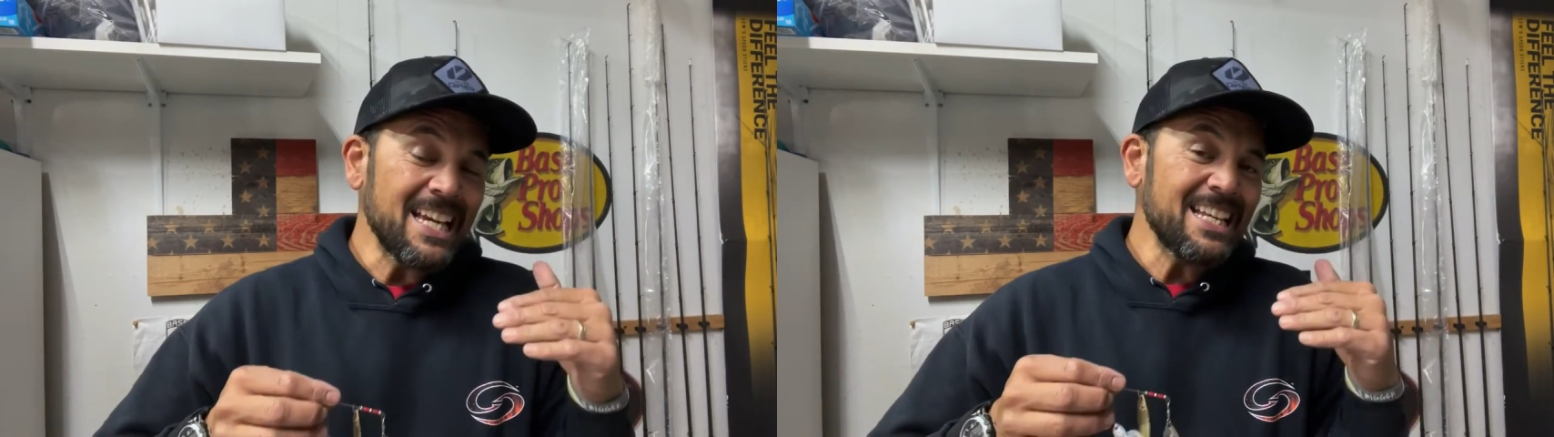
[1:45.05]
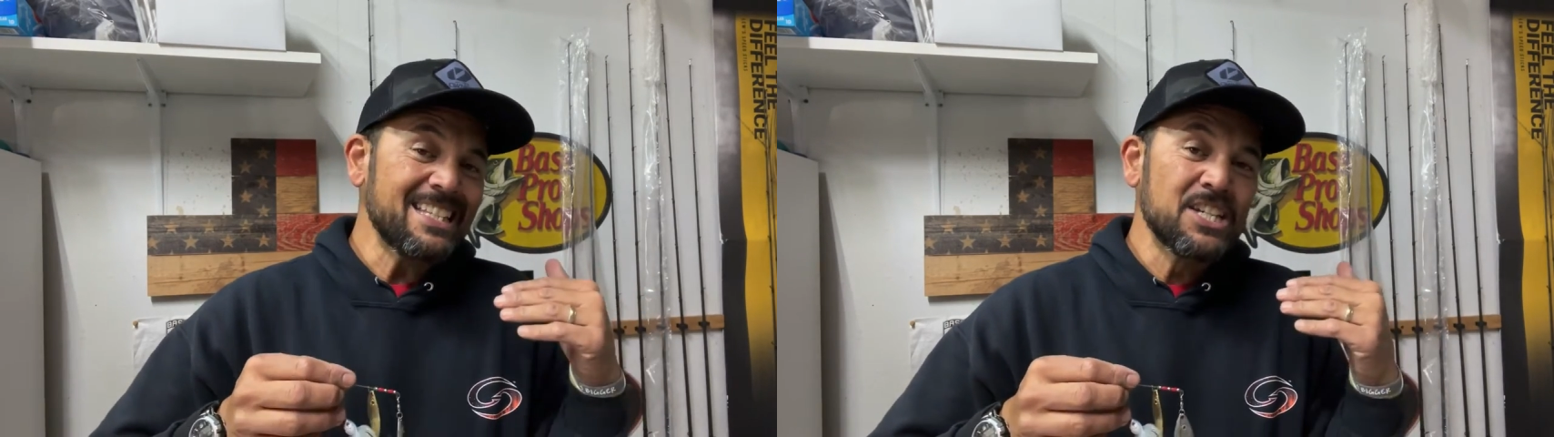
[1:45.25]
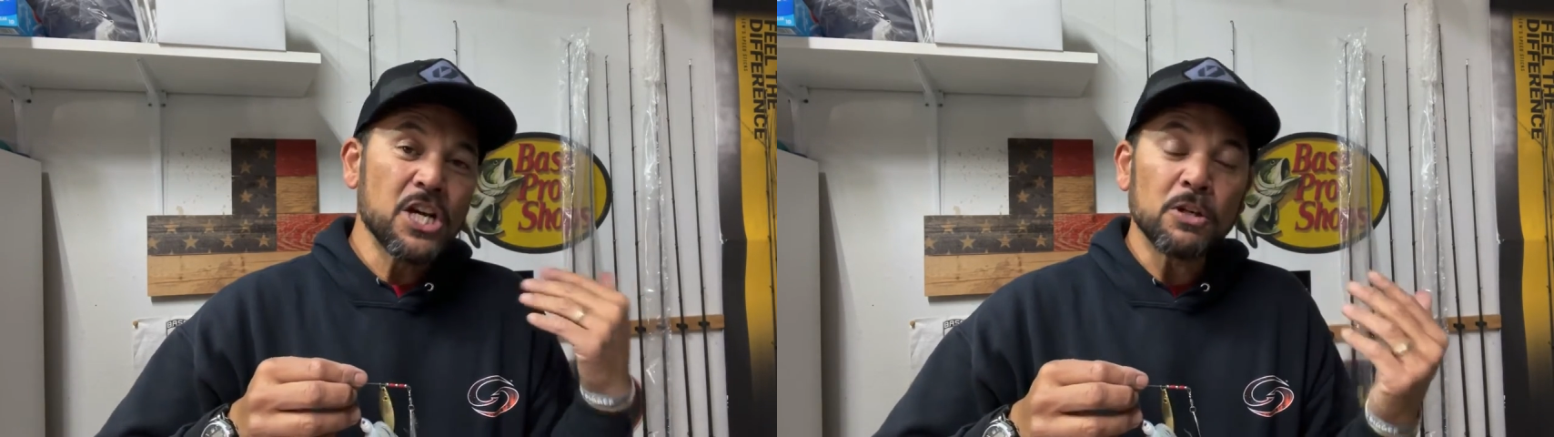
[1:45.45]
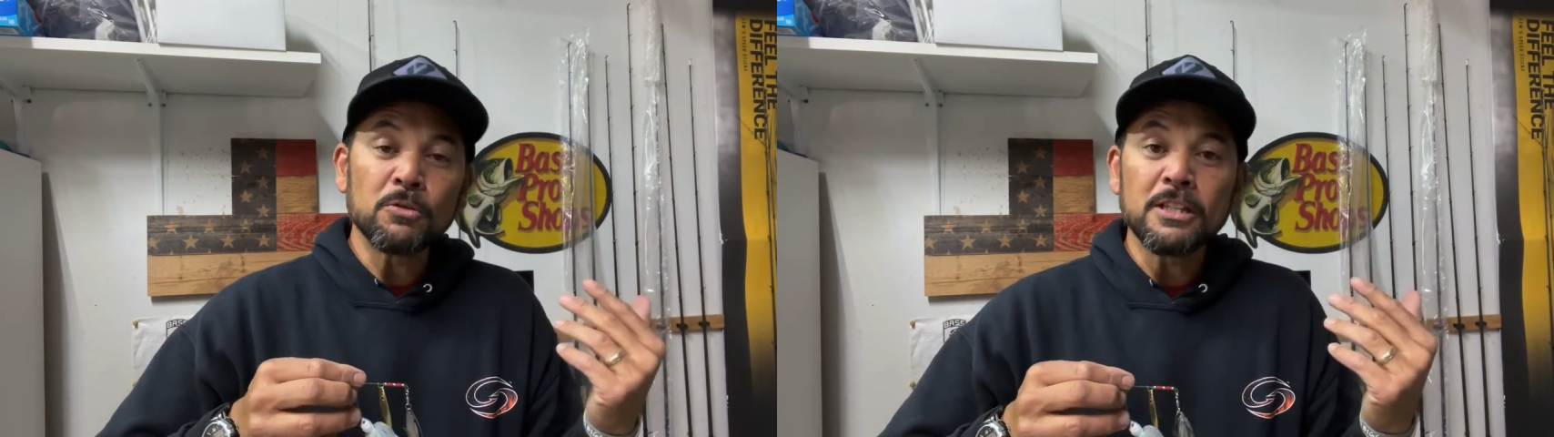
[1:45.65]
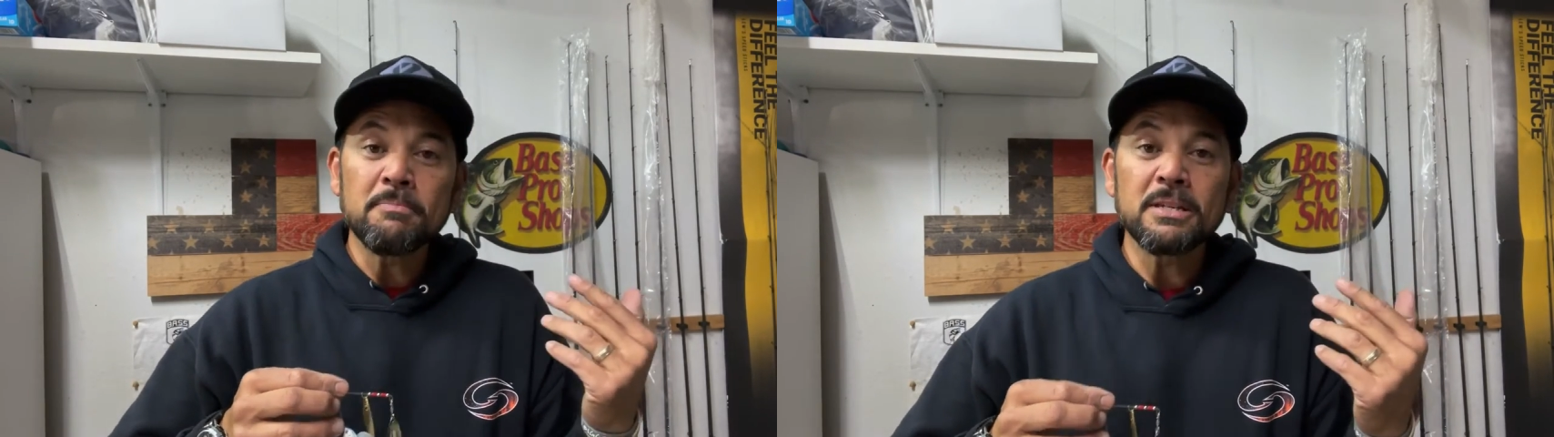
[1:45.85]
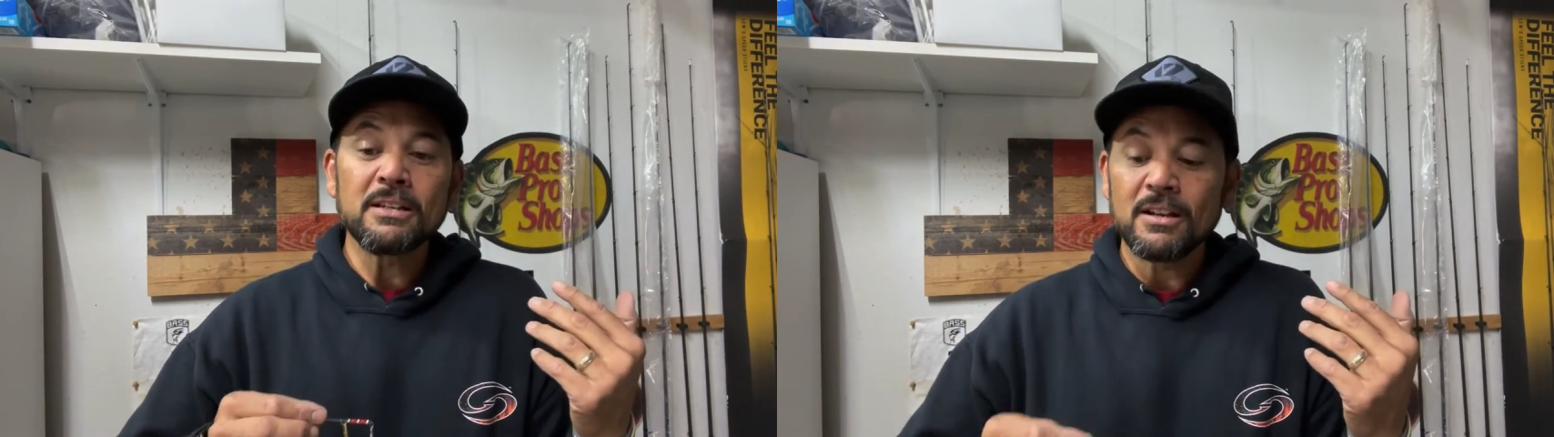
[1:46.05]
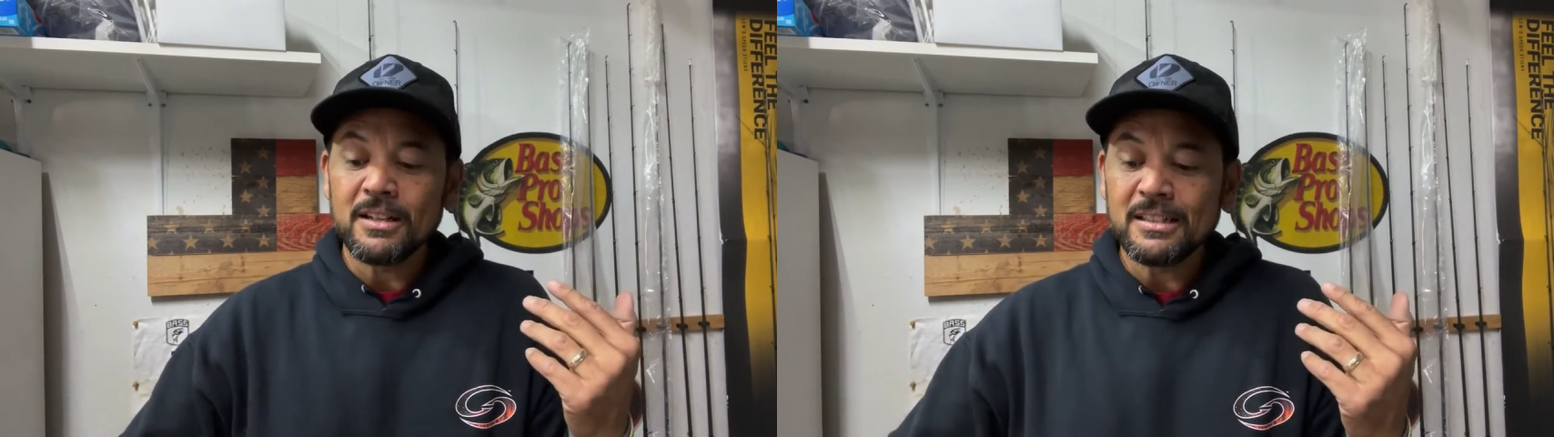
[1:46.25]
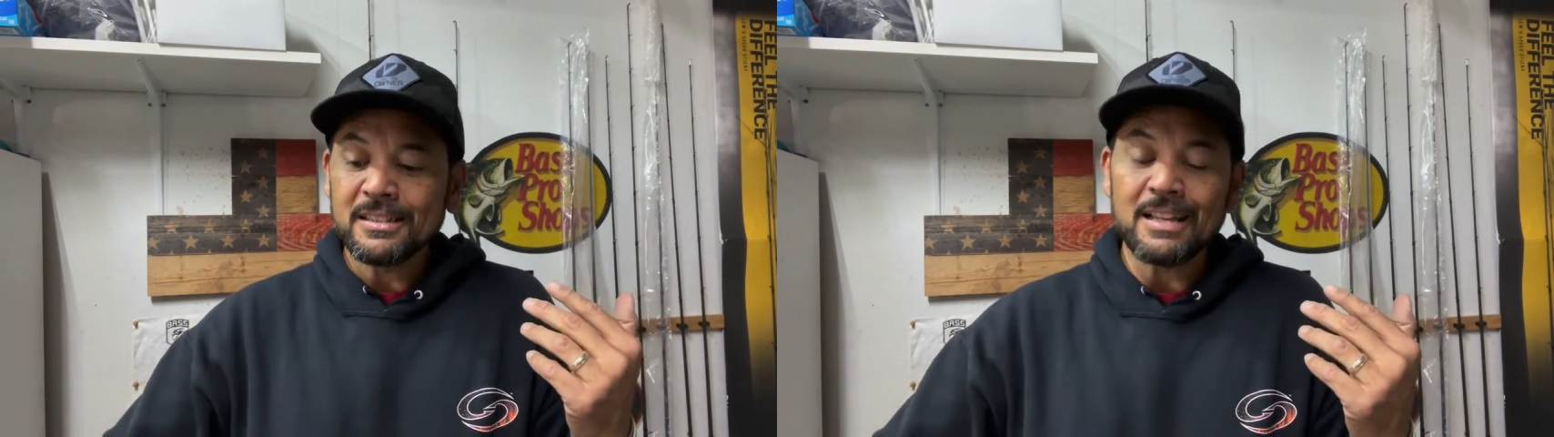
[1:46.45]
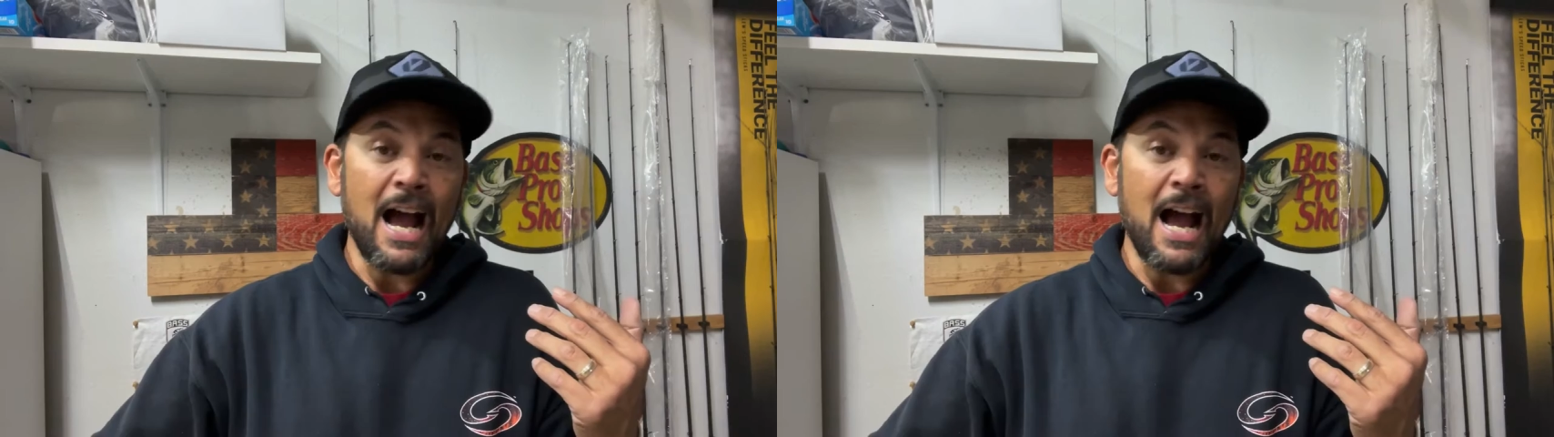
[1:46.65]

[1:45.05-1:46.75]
is generally because